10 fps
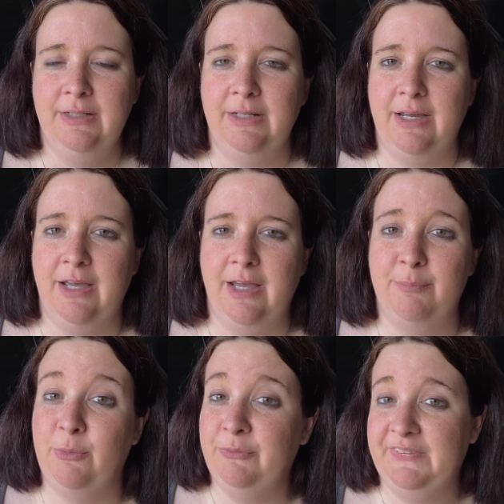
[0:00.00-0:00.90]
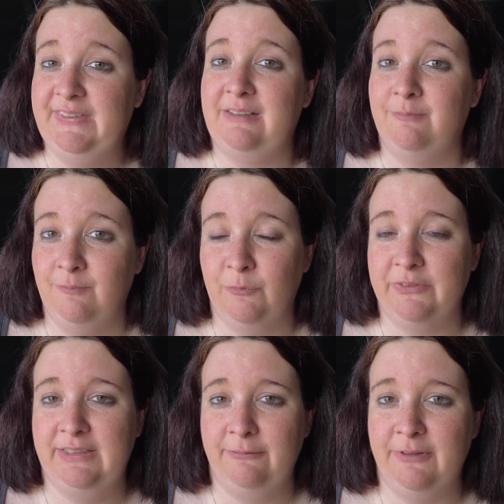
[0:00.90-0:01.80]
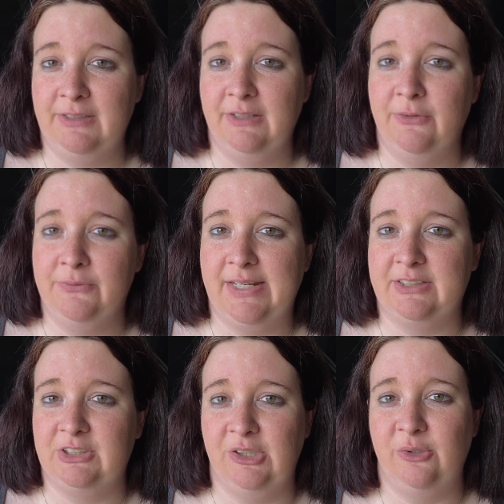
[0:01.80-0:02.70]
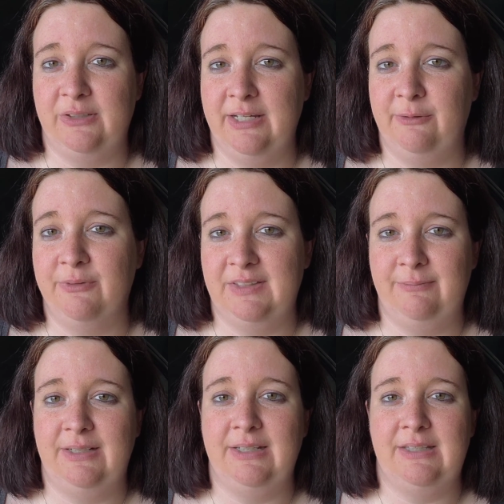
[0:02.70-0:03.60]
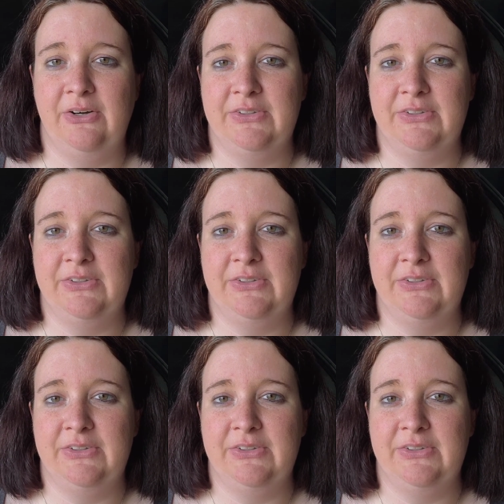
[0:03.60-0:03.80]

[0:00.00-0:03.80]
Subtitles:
But we'll see. We'll see what the loads actually look like once we get there.